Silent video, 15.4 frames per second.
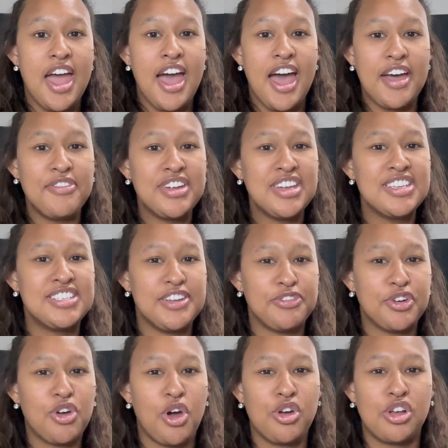Having a
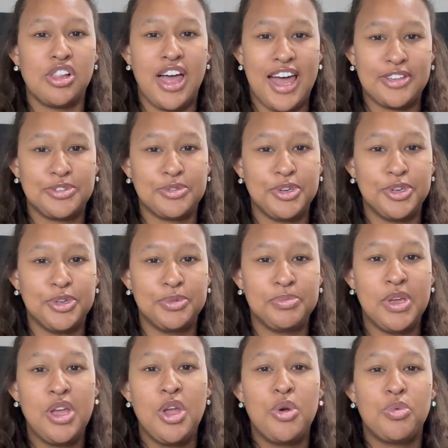difficult
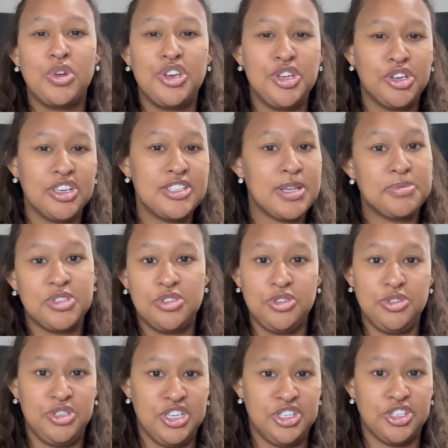classroom when you're a
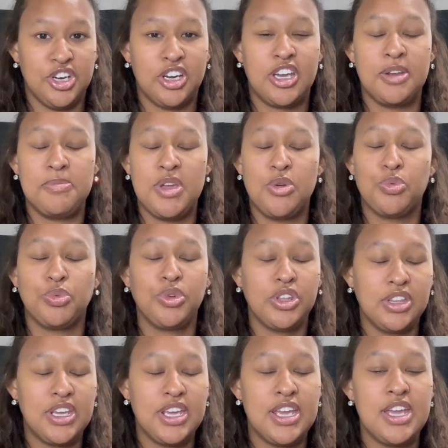substitute teacher can be
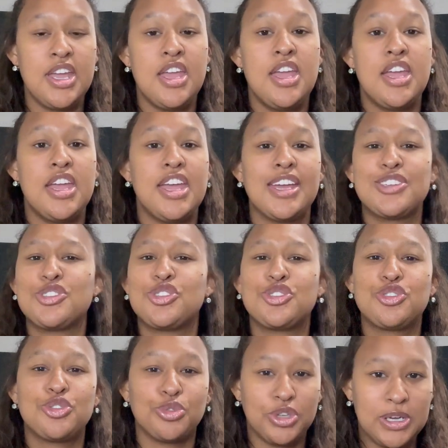really
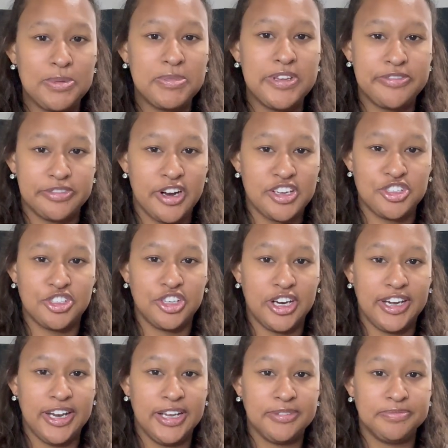extremely
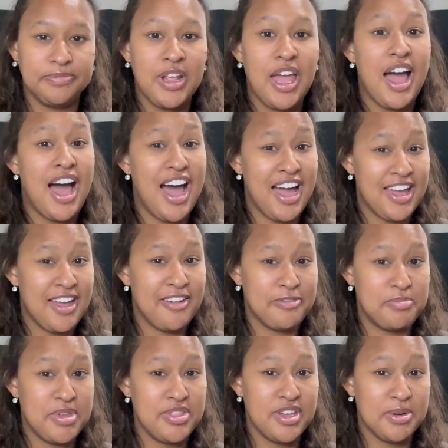frustrating. I have
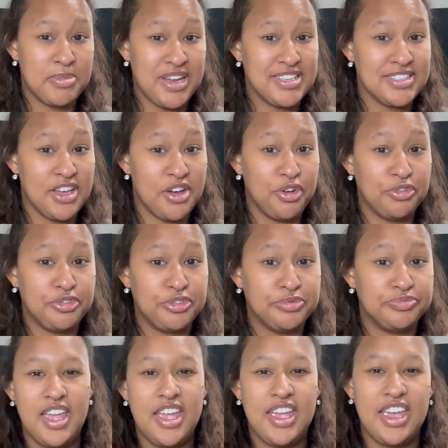been there myself,
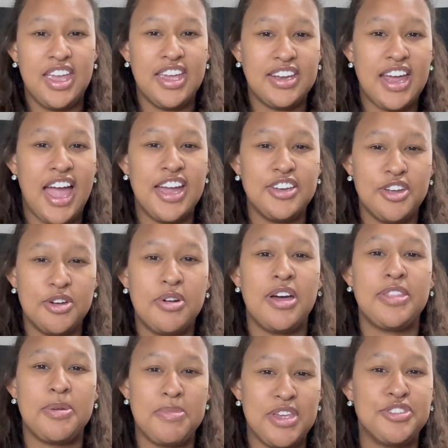and I know how
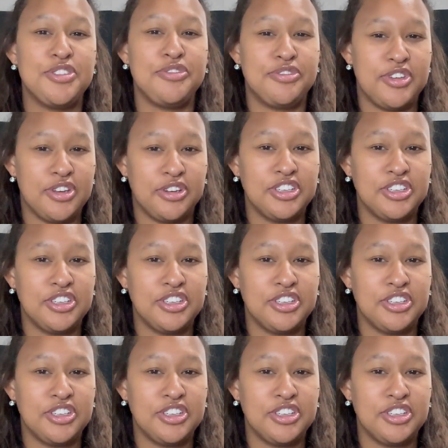that makes you feel.